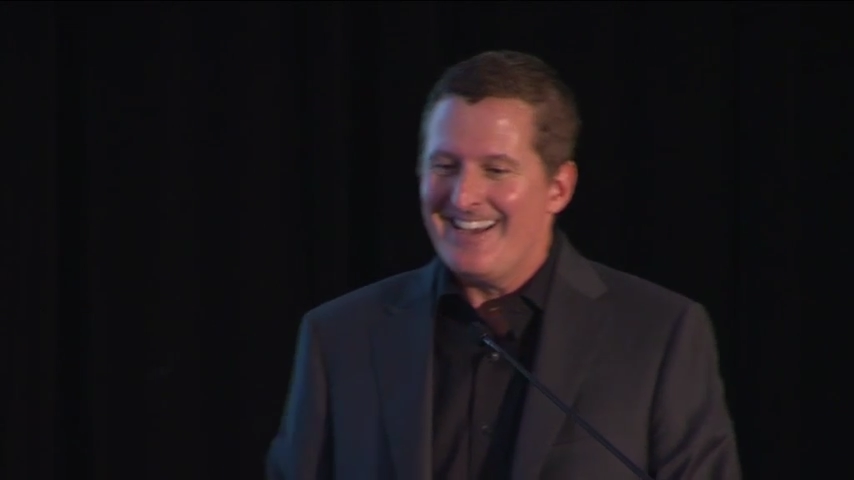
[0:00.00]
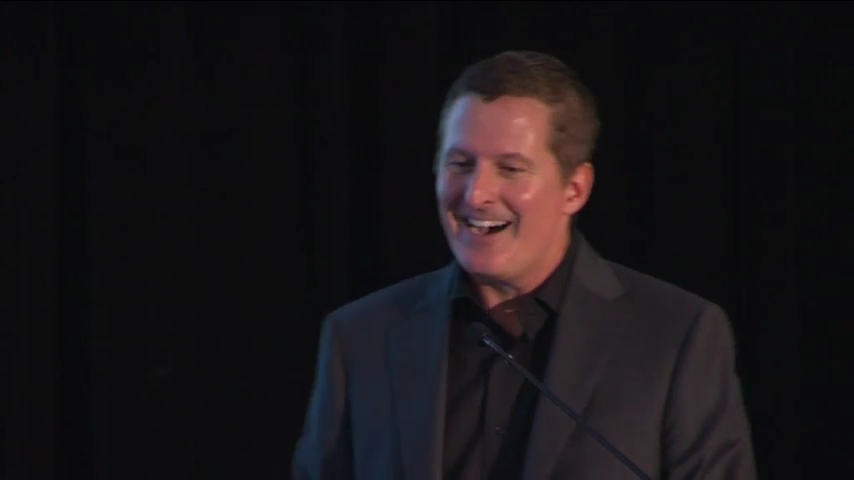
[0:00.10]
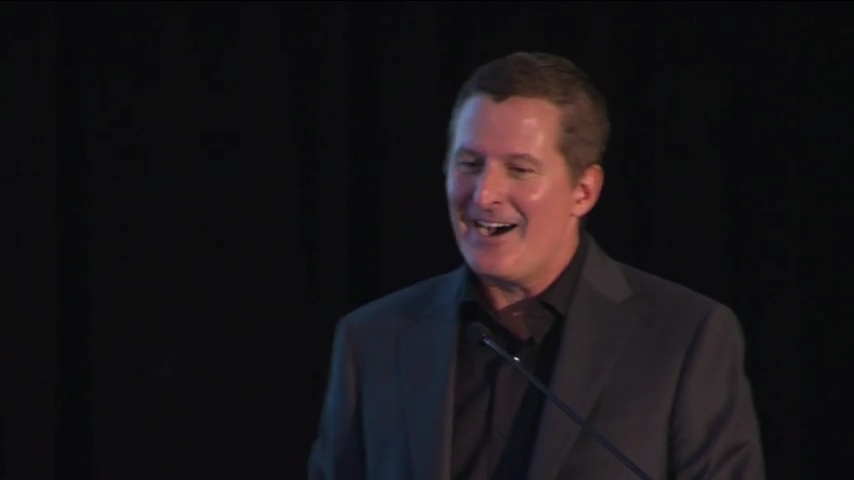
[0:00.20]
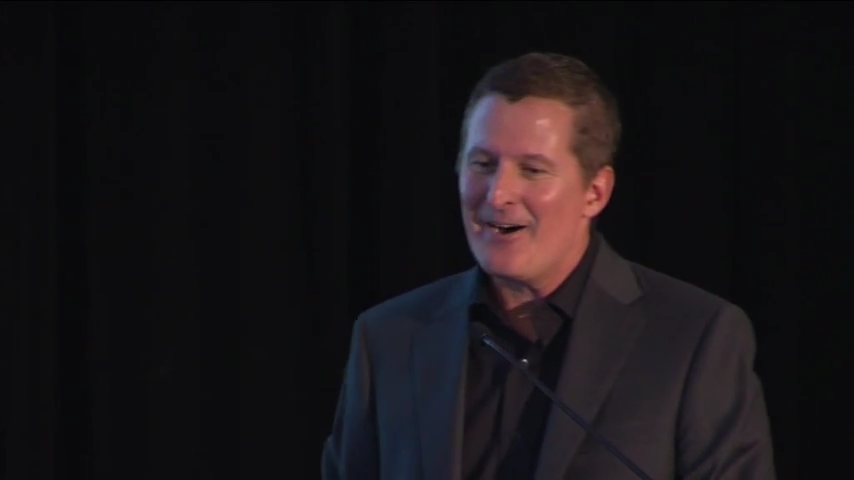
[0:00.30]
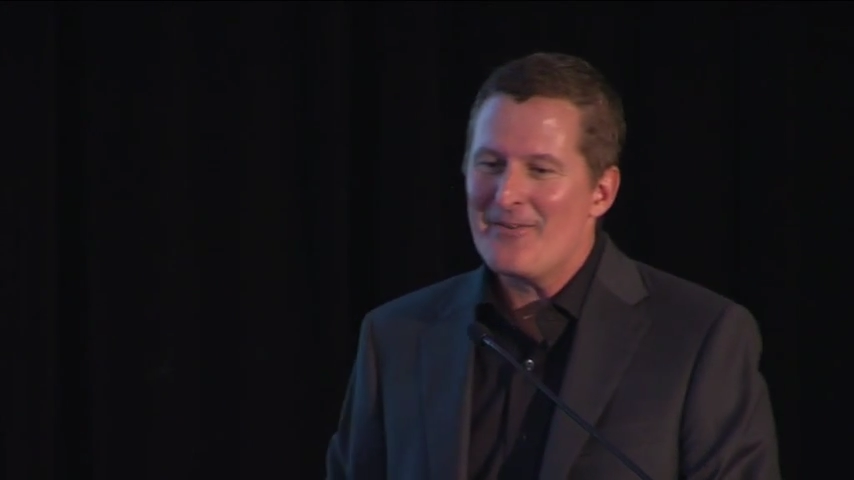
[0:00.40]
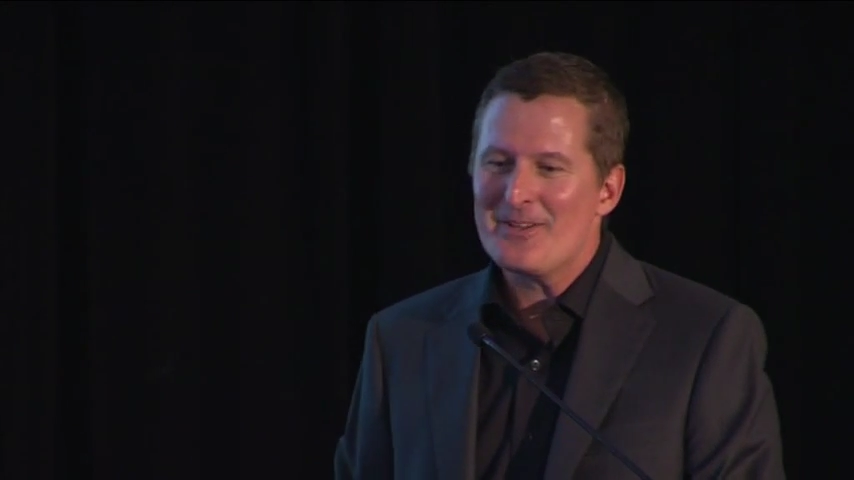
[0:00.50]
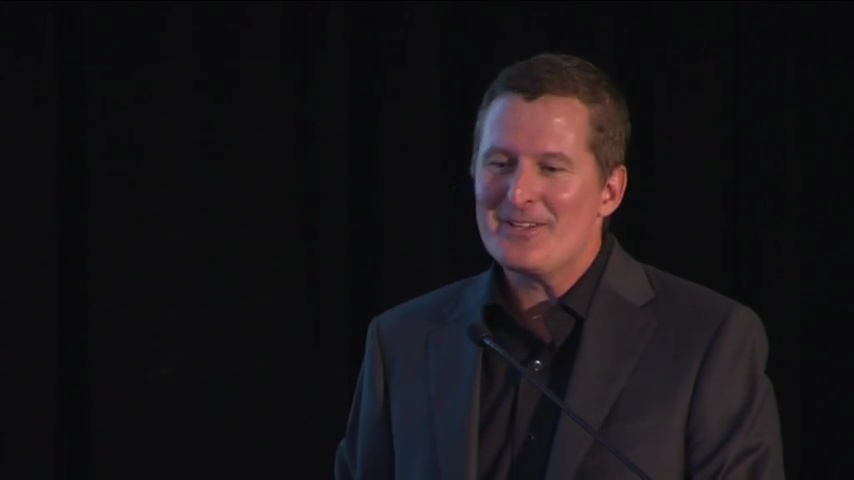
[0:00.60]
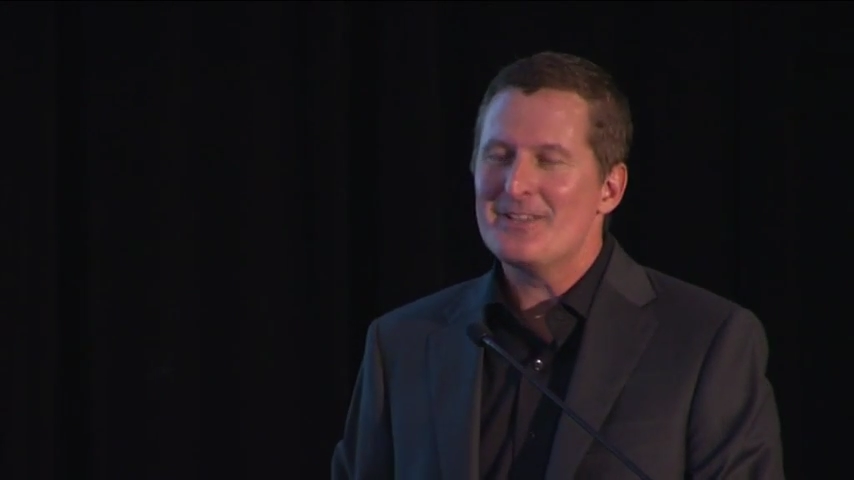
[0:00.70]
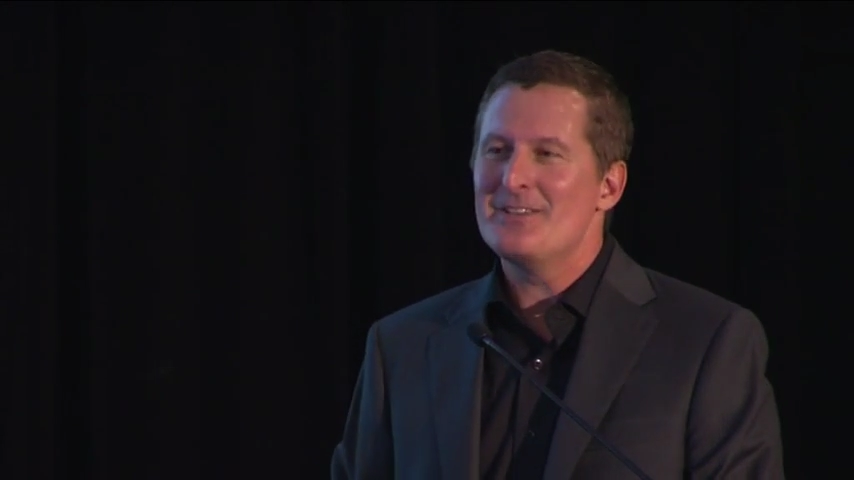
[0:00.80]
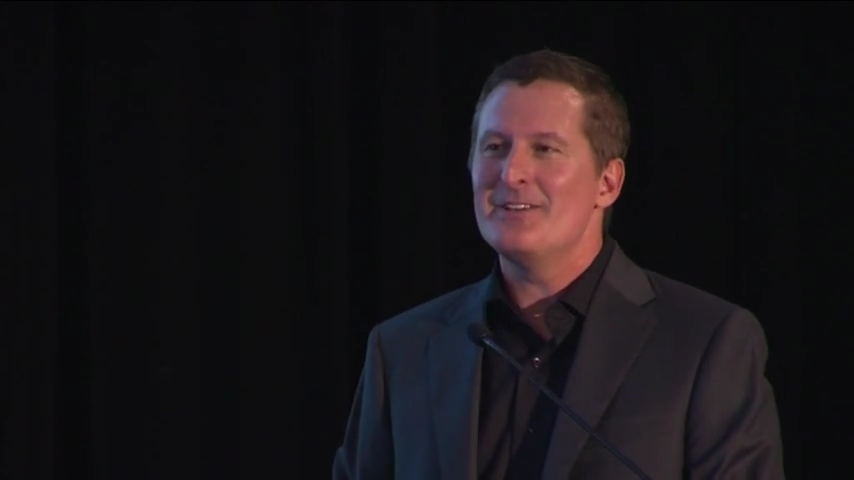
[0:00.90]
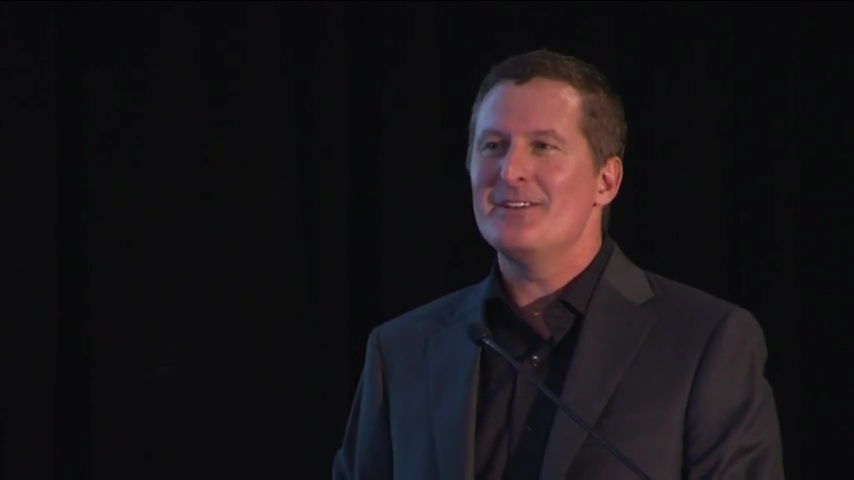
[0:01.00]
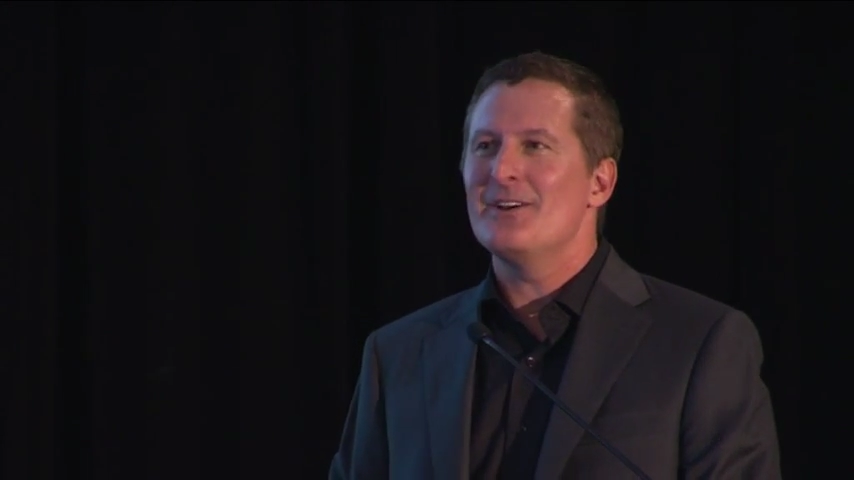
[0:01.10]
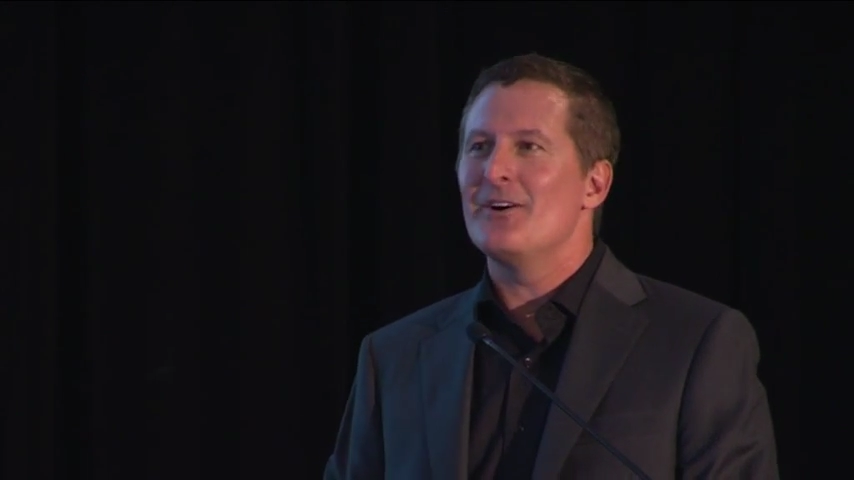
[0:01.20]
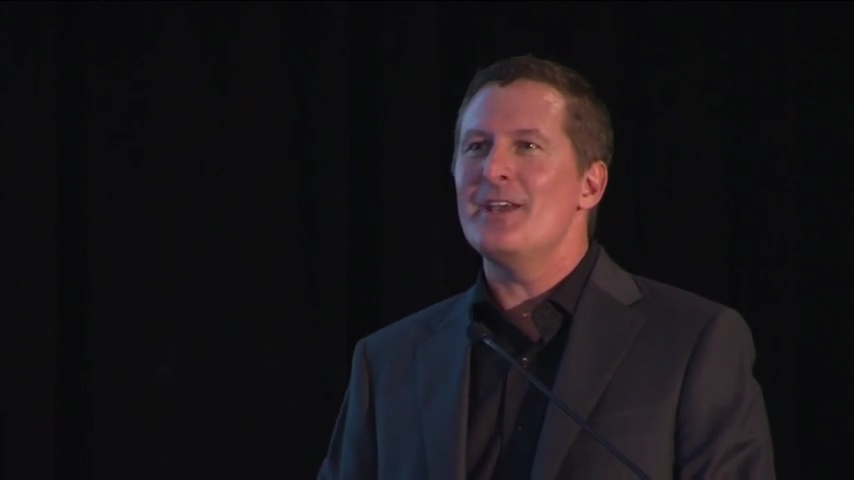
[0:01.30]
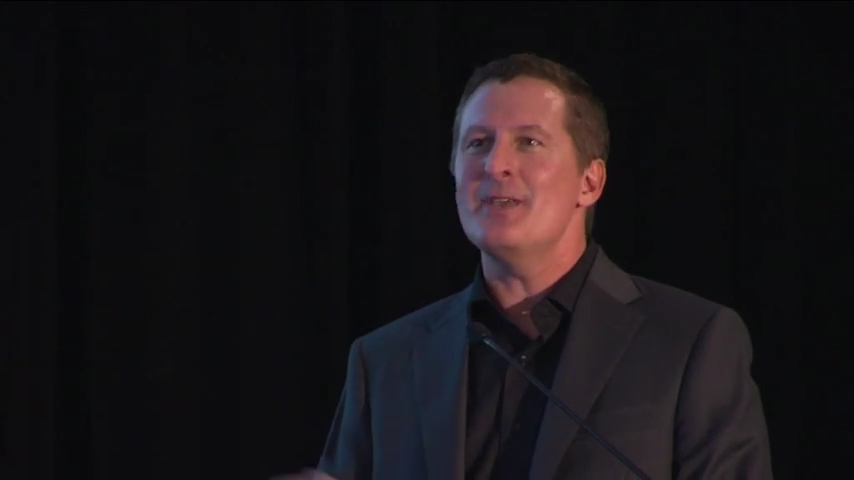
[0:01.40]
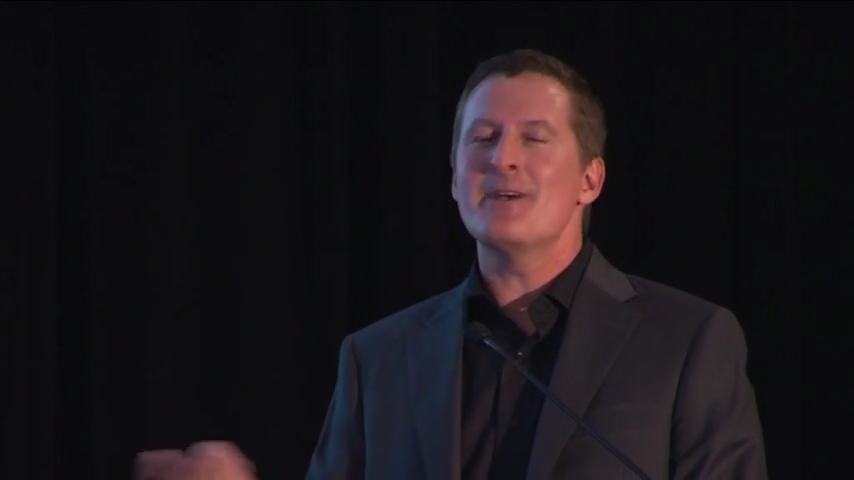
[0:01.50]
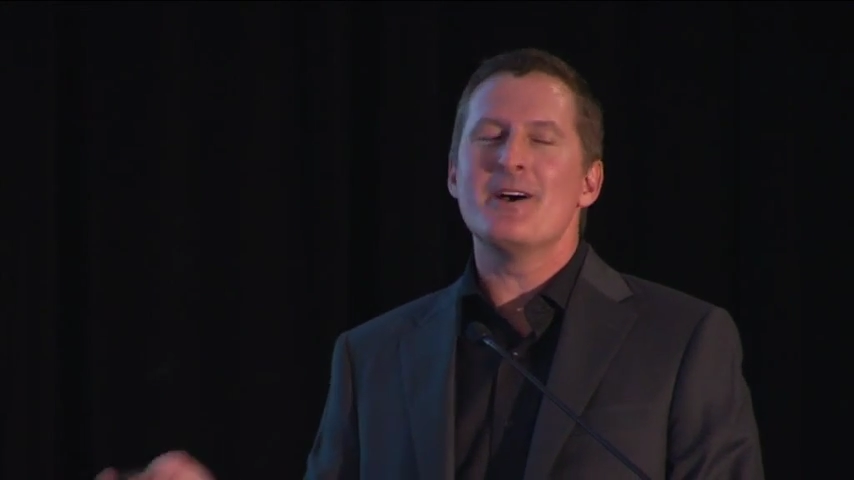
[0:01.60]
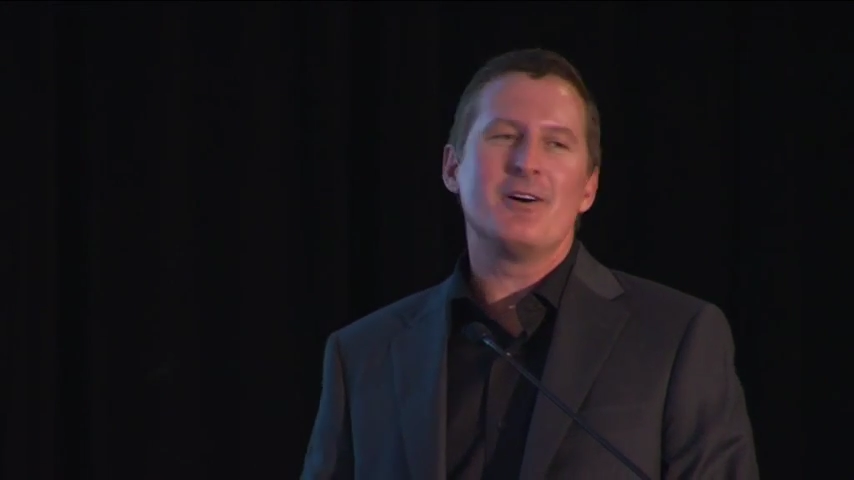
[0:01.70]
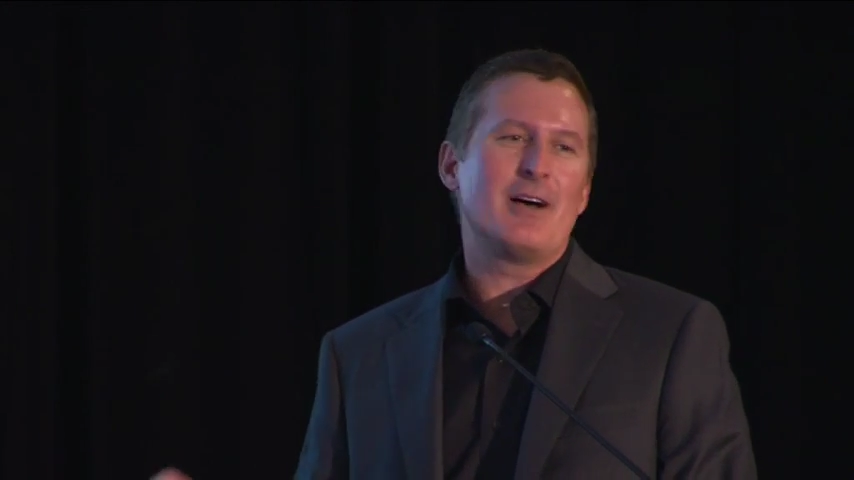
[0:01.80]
Email,